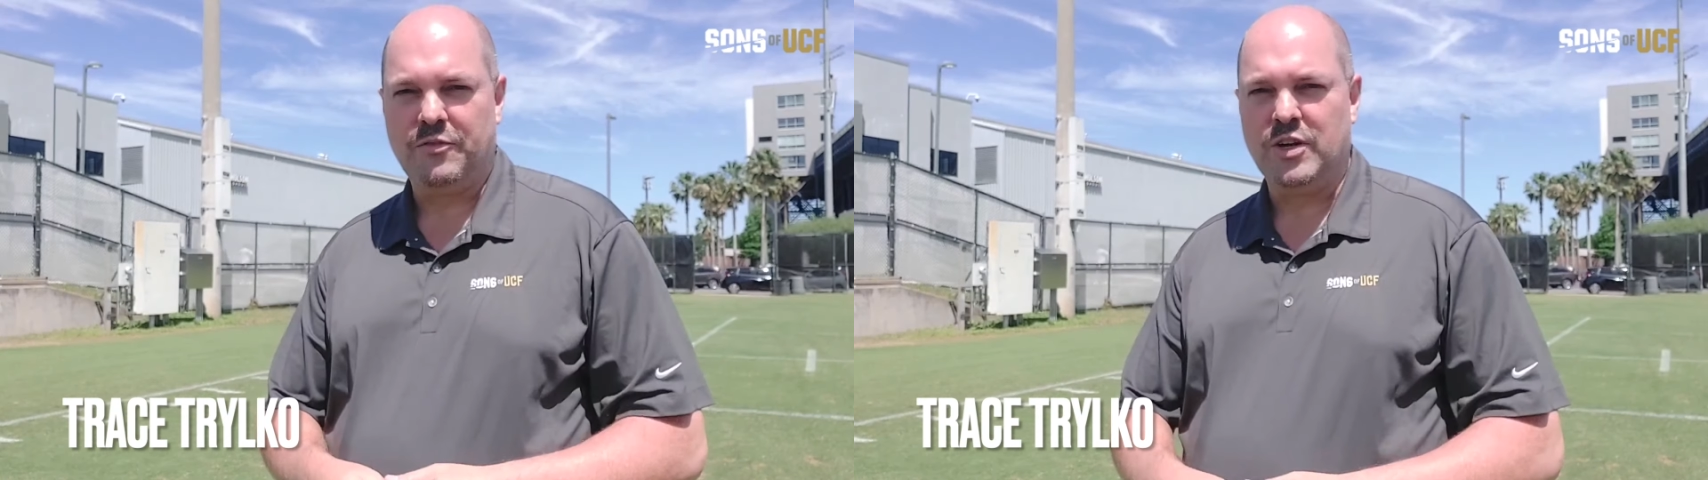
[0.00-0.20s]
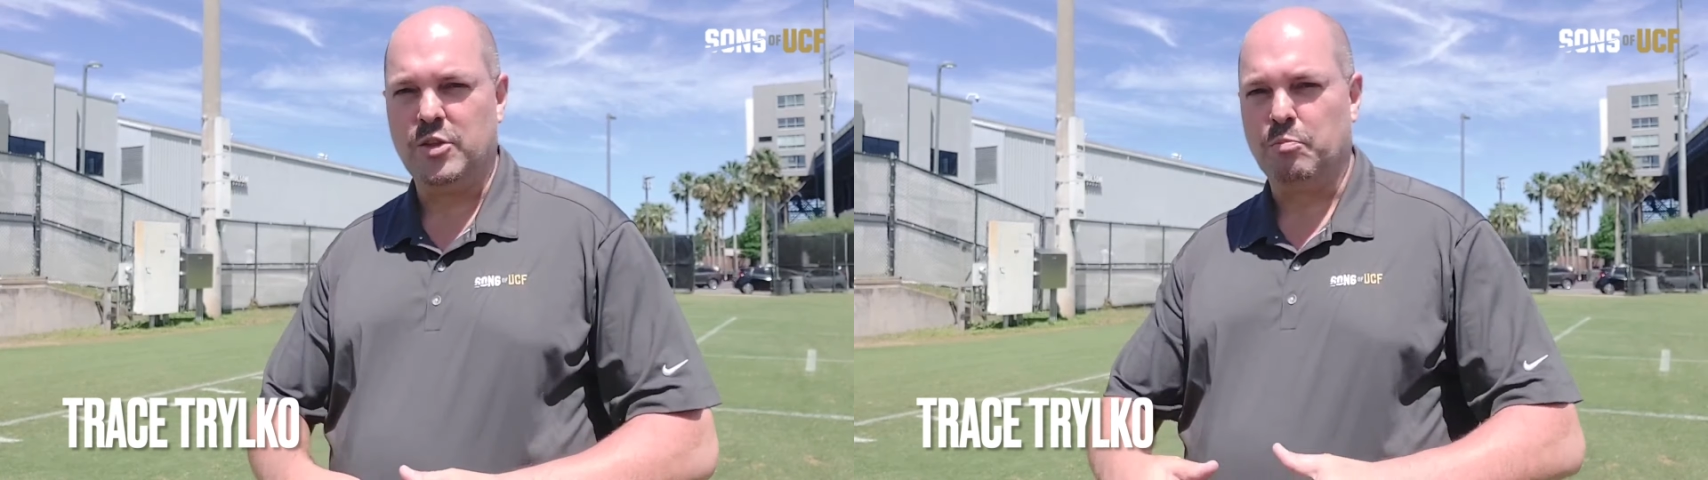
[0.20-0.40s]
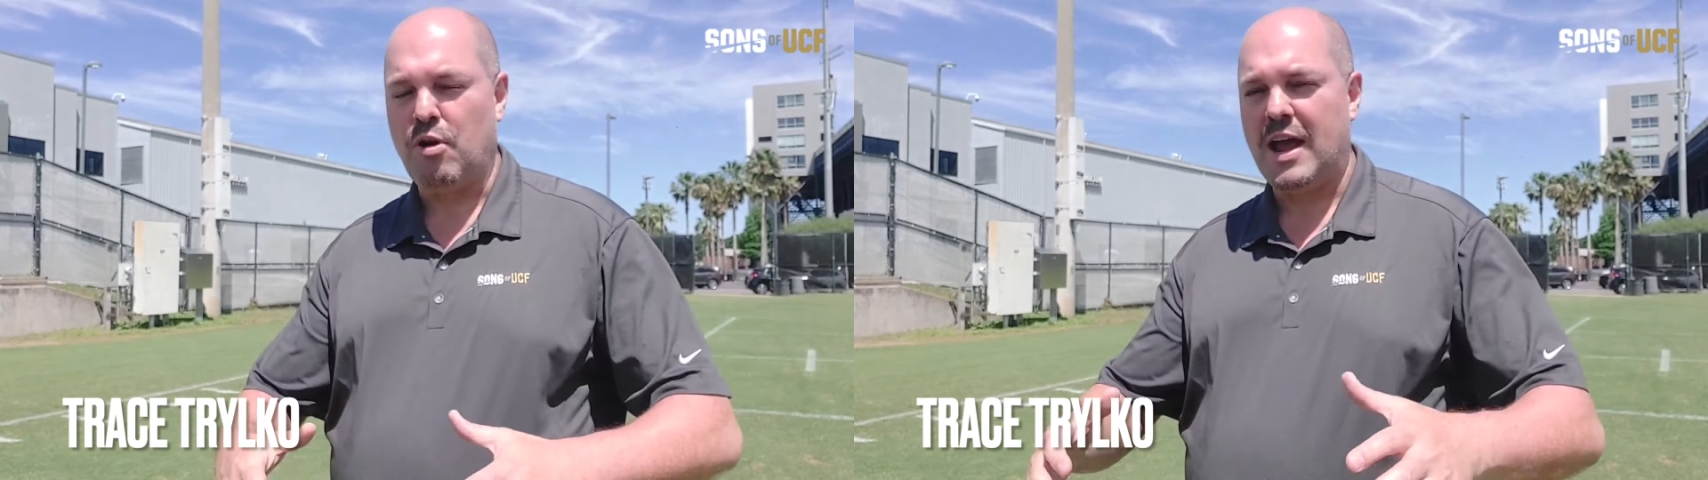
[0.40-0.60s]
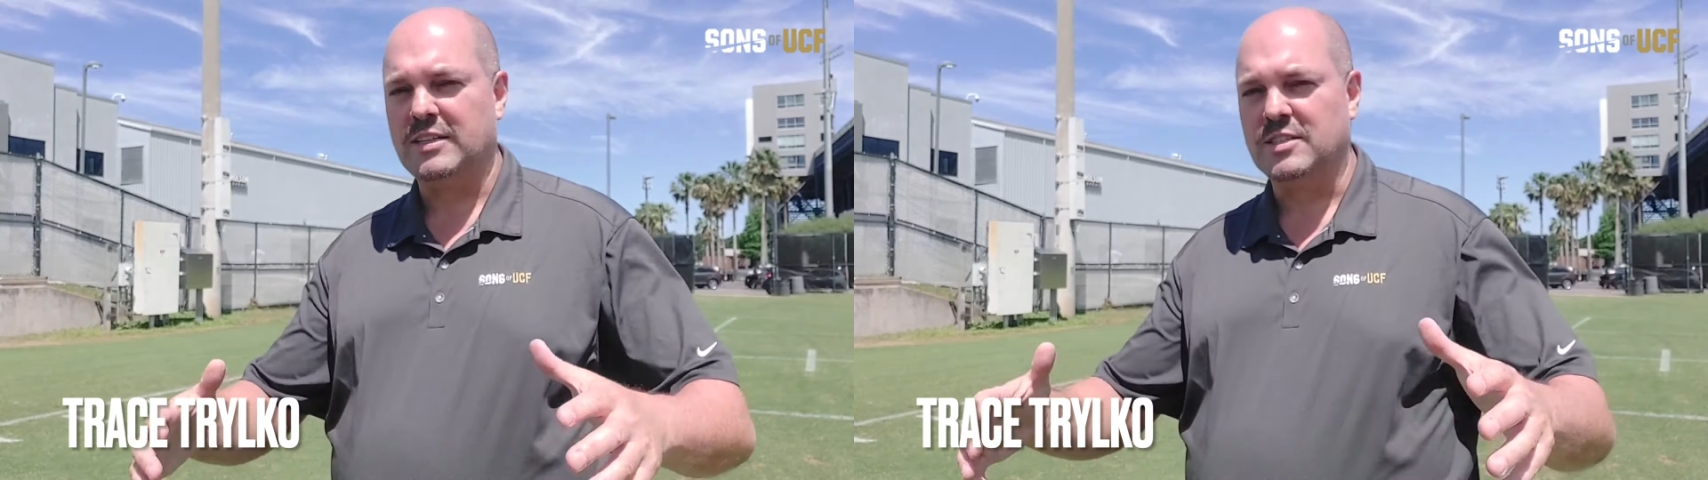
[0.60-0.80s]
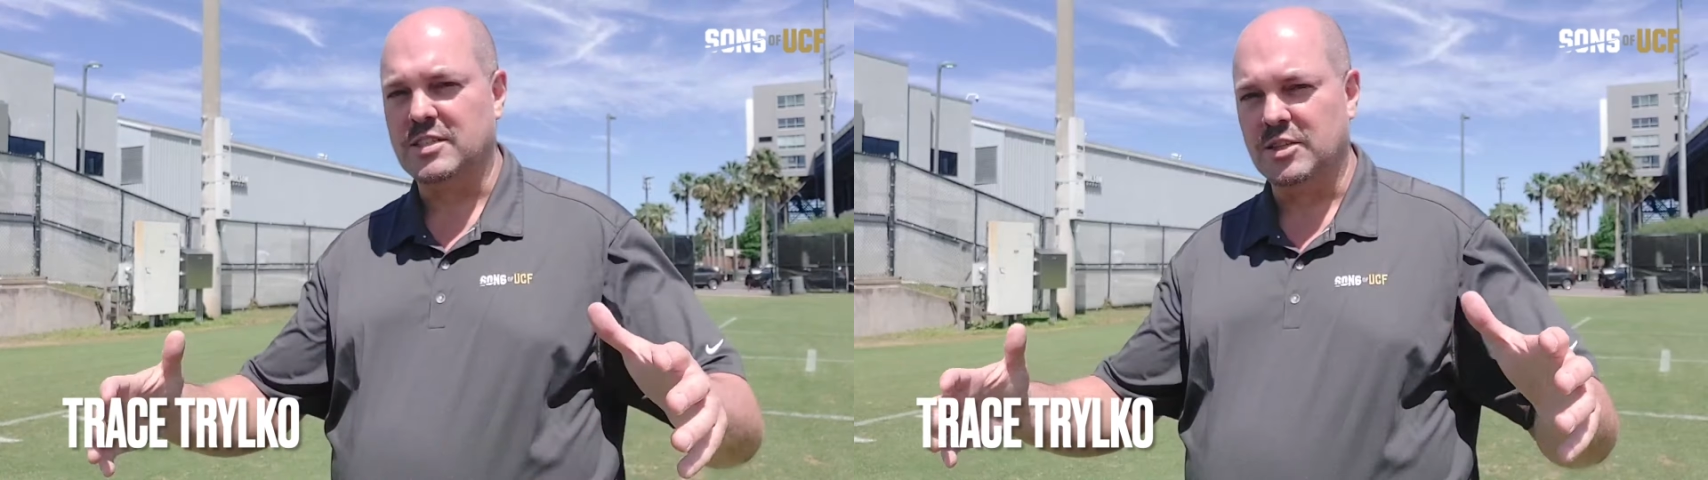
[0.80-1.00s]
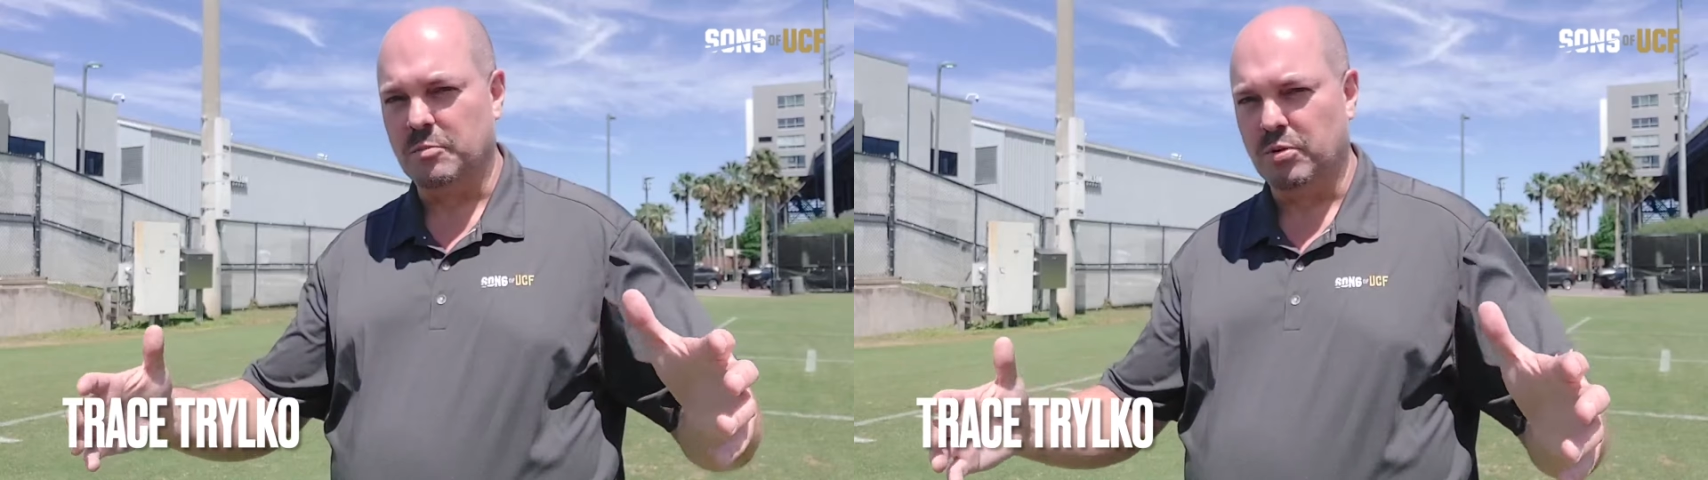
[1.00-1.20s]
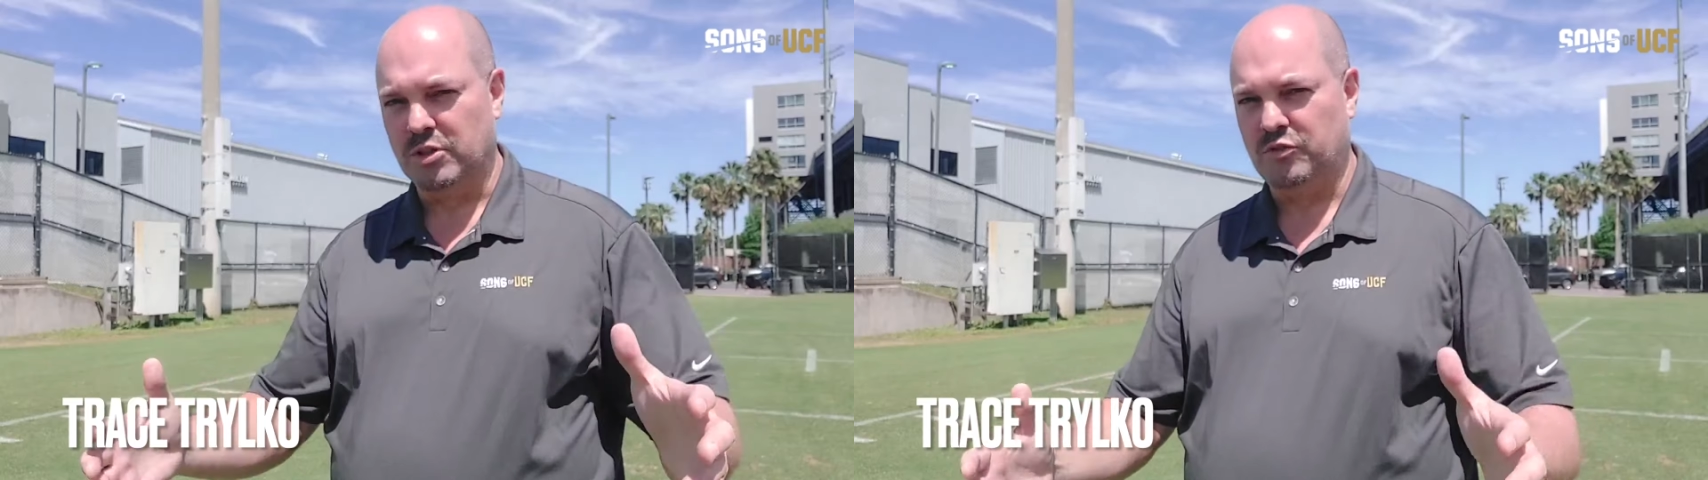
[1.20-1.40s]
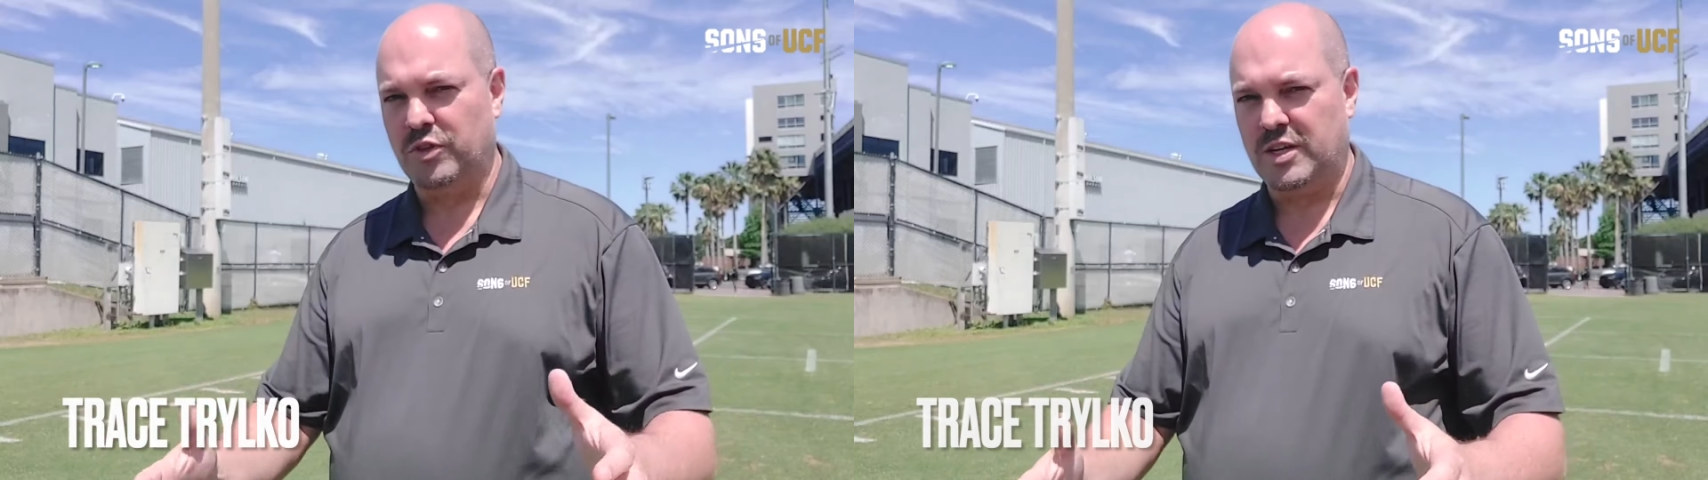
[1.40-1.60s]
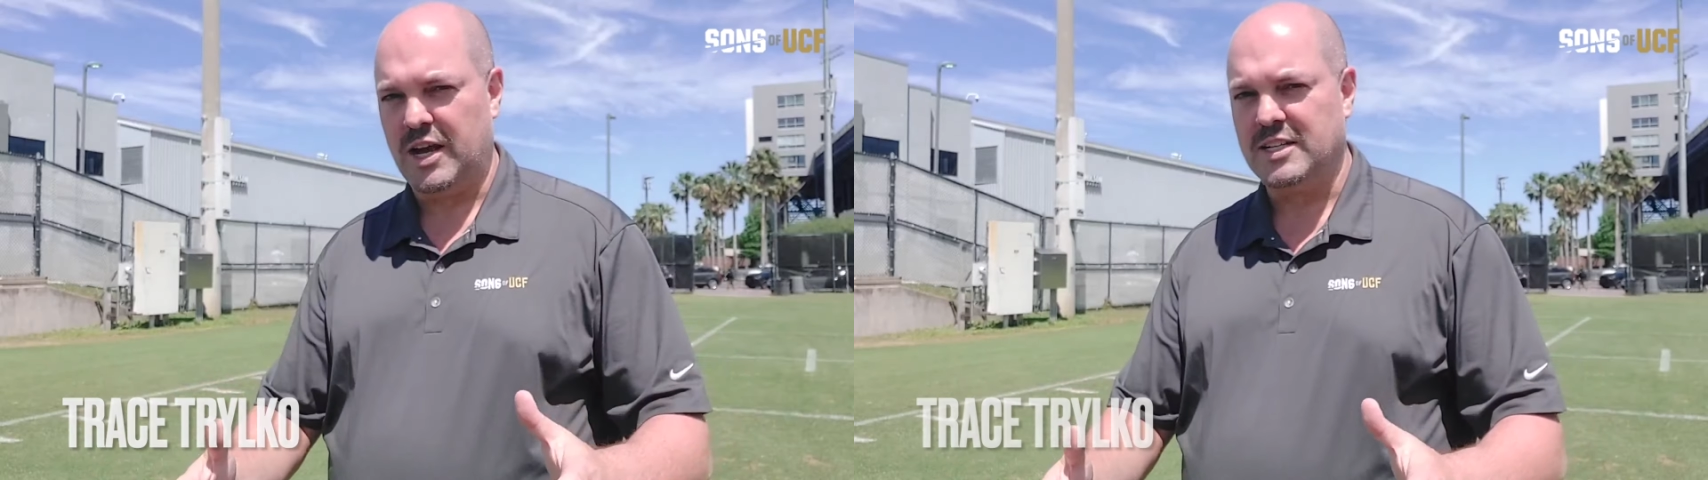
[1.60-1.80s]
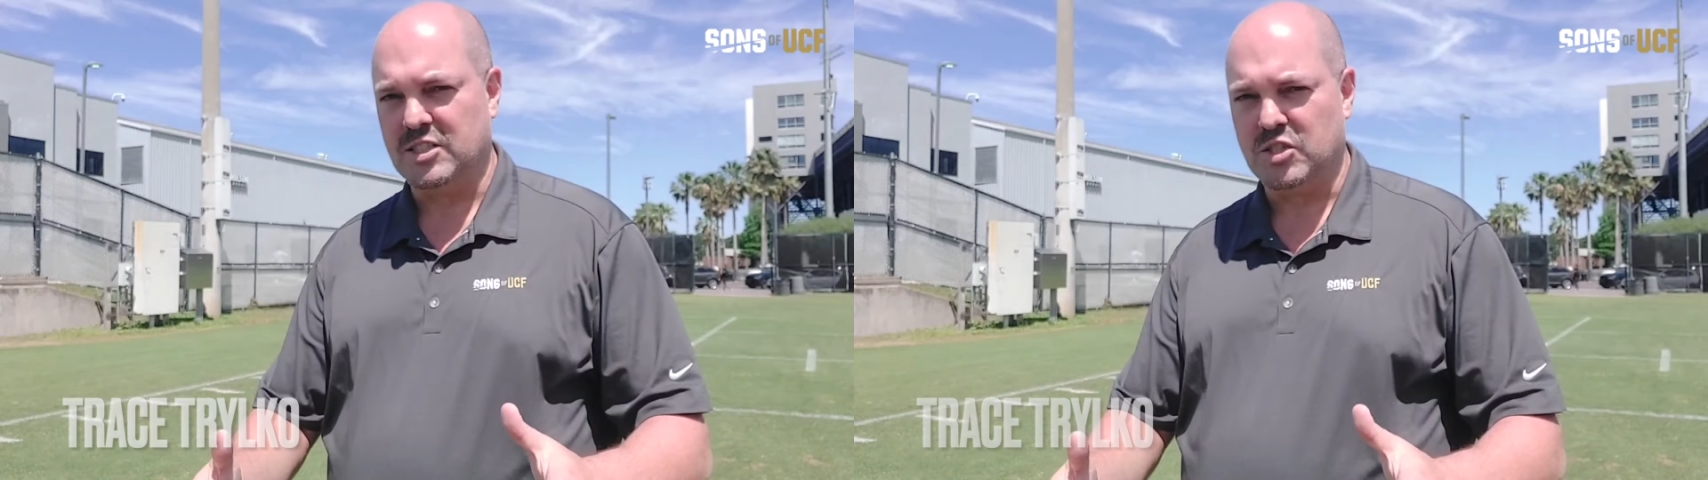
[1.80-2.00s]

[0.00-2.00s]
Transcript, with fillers: another practice in the books for the Knights